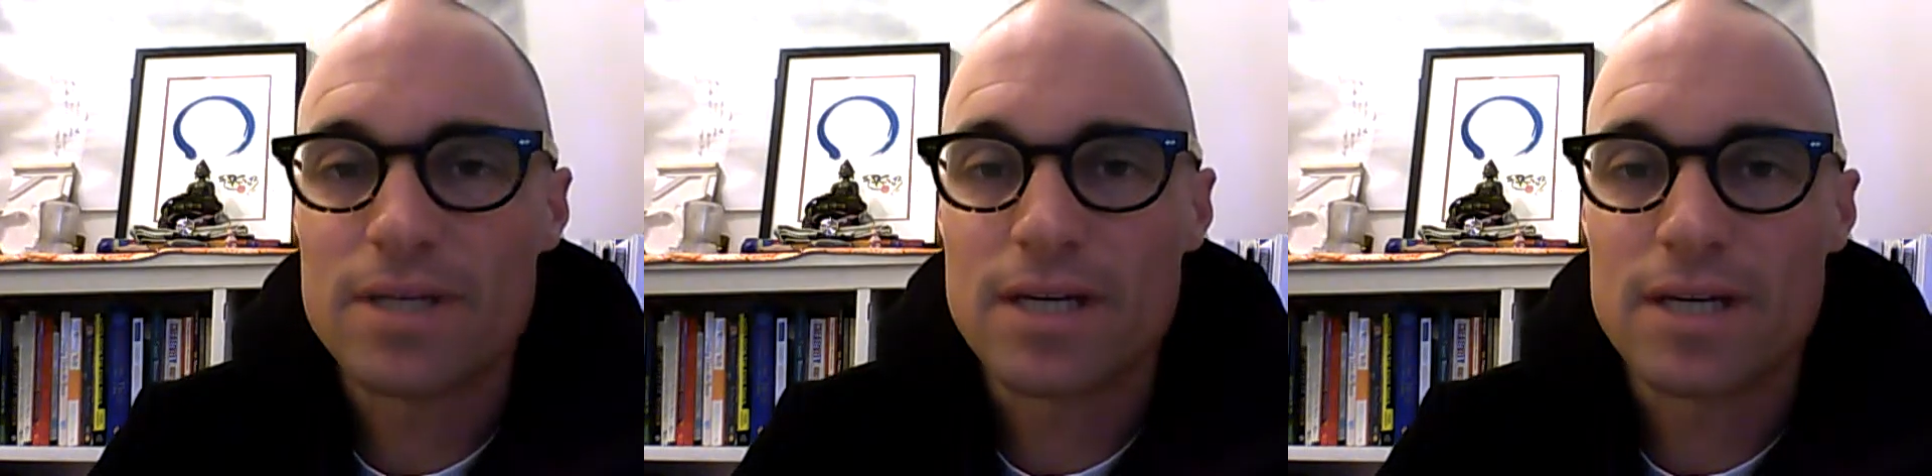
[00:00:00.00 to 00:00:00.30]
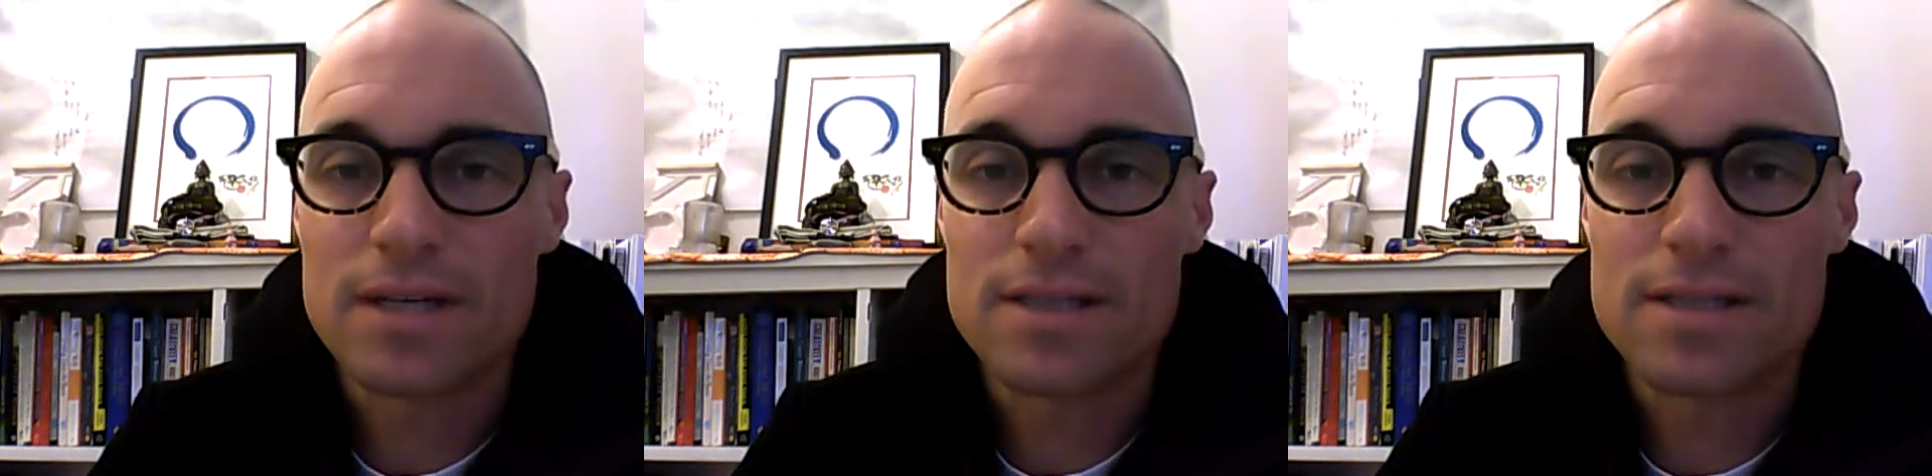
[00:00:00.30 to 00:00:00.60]

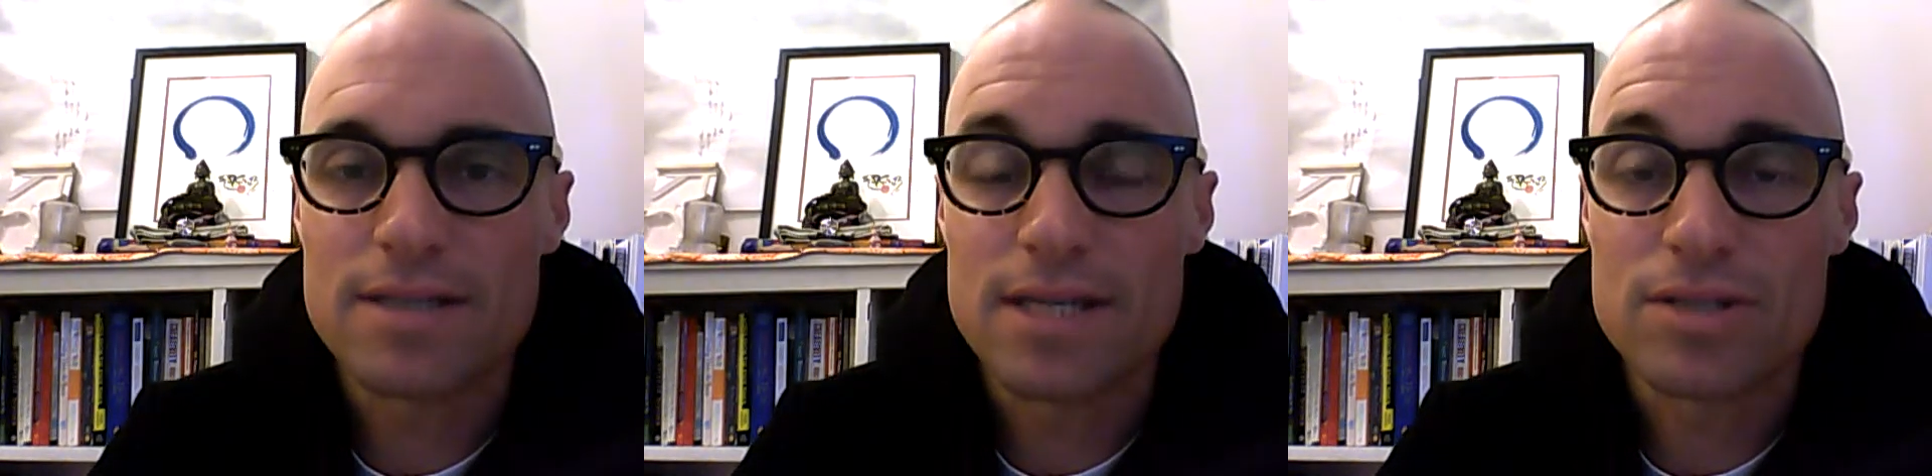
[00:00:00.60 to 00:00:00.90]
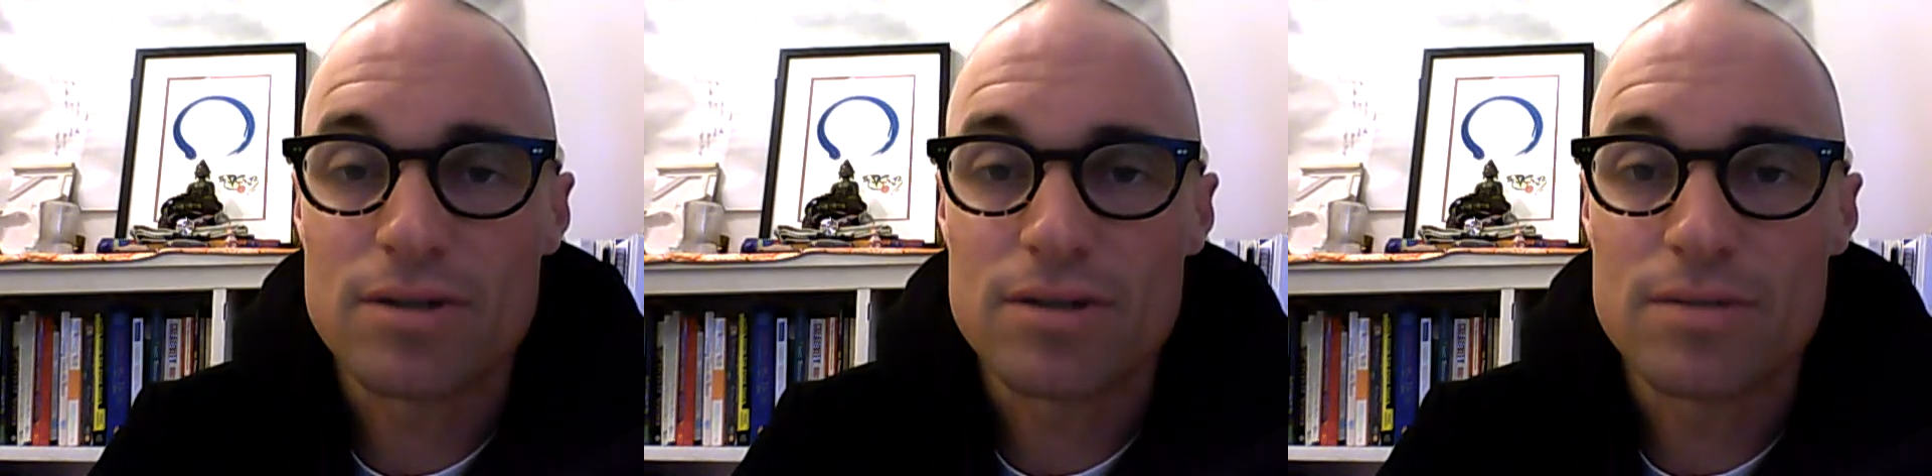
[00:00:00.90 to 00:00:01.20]
because they
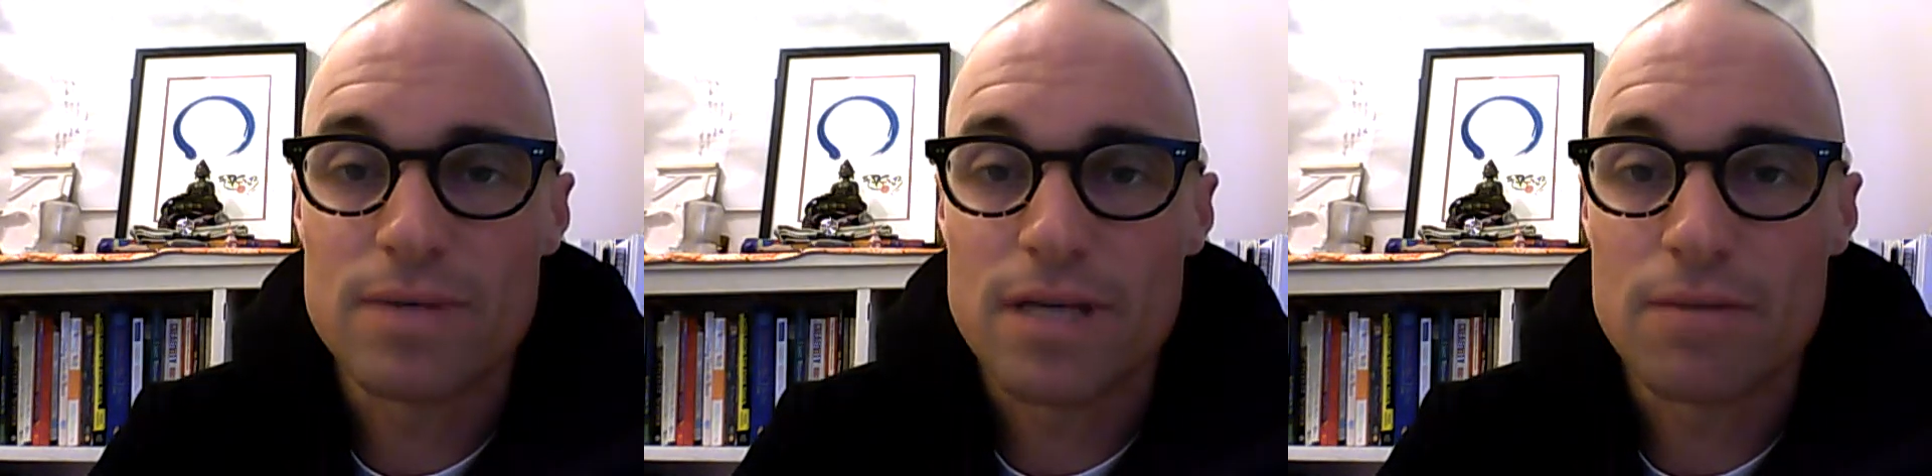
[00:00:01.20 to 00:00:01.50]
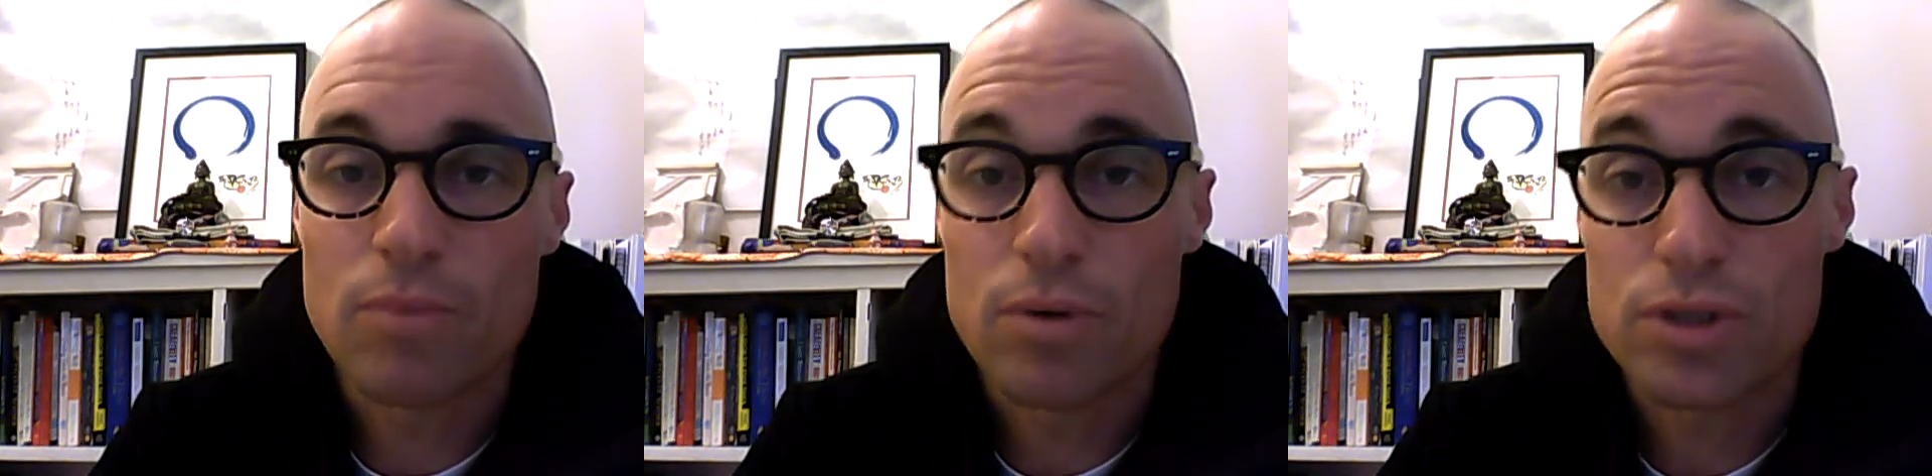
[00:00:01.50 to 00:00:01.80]
start to become more